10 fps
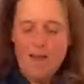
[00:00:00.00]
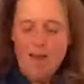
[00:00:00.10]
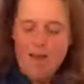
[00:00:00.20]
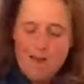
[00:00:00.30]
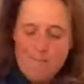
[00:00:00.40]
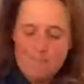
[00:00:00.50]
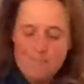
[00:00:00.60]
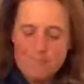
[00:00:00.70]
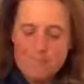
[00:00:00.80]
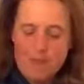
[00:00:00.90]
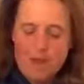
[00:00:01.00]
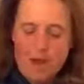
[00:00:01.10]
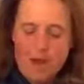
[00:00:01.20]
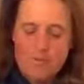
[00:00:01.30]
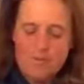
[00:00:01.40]
Um,
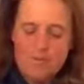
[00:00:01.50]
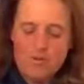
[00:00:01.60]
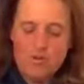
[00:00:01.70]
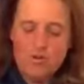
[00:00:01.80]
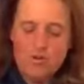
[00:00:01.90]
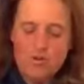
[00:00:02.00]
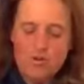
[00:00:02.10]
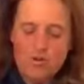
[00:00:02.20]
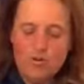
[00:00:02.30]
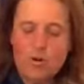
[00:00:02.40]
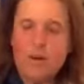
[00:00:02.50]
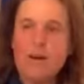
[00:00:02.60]
I mean, for sure.